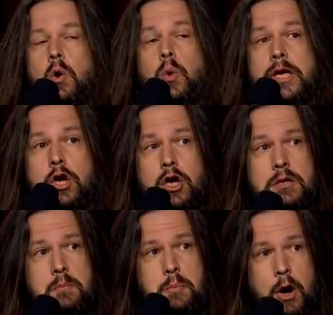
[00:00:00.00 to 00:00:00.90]
we
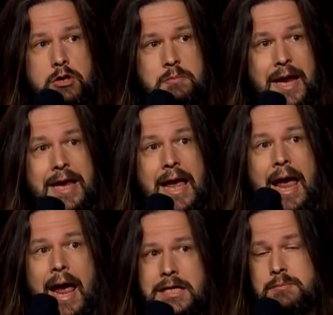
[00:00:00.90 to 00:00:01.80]
couldn't both
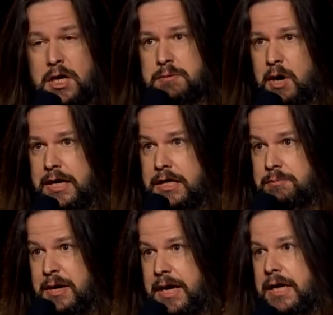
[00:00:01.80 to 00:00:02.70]
make as much money
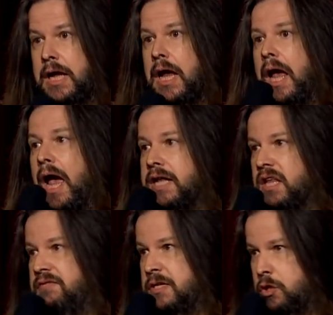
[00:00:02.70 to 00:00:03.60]
as me
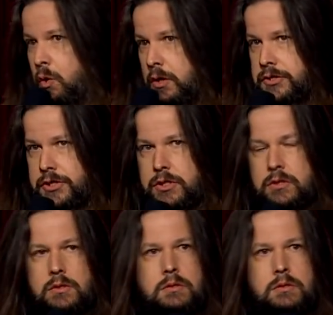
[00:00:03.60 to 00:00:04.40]
and live indoors.